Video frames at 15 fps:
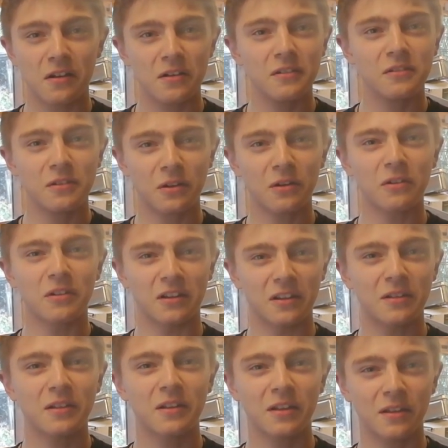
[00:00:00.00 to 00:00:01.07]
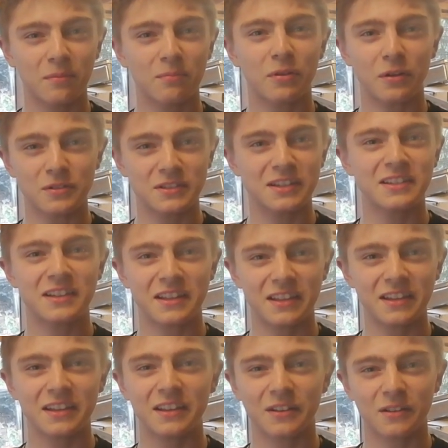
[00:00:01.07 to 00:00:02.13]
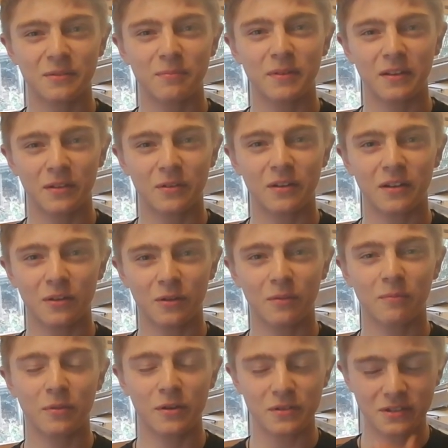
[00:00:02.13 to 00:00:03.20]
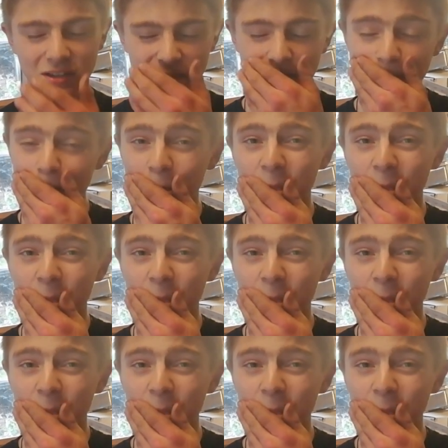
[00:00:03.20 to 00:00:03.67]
a long process, I think. Going to be even longer process,